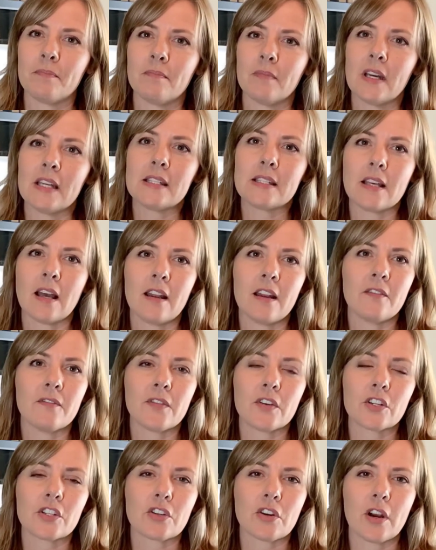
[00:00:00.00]
My son in
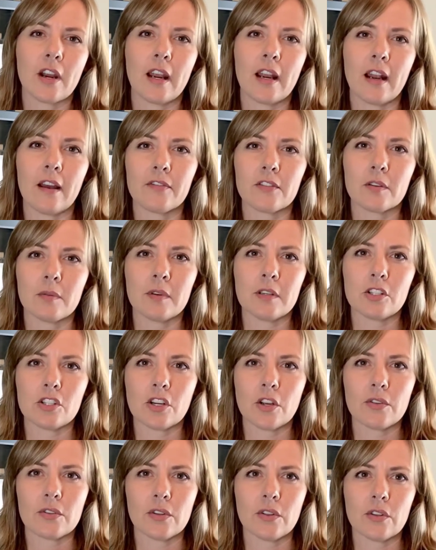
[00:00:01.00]
1st grade, after being
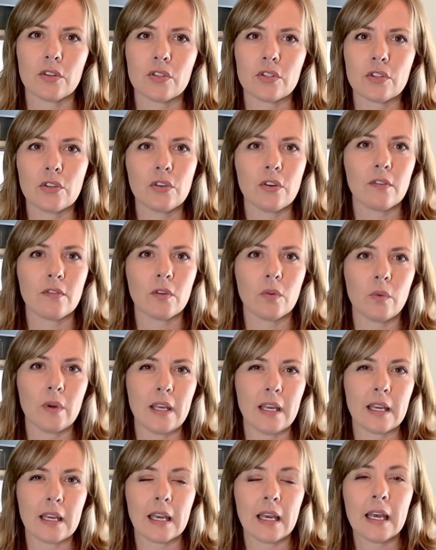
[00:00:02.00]
chosen the student of the
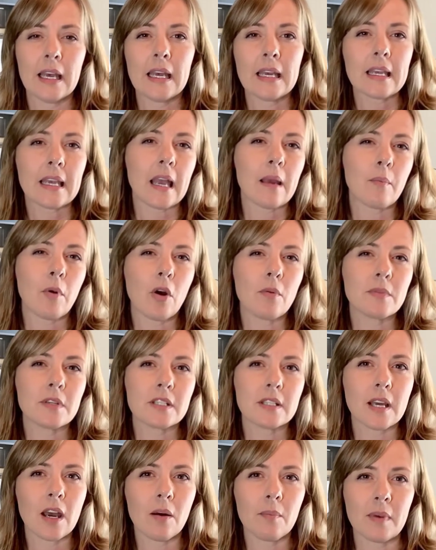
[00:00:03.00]
week, came home to
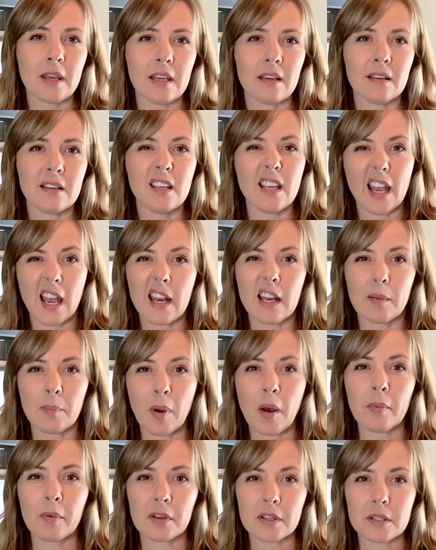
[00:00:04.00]
tell me he hated
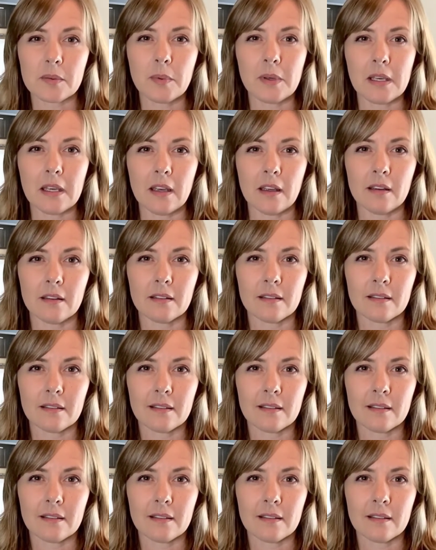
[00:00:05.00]
public speaking.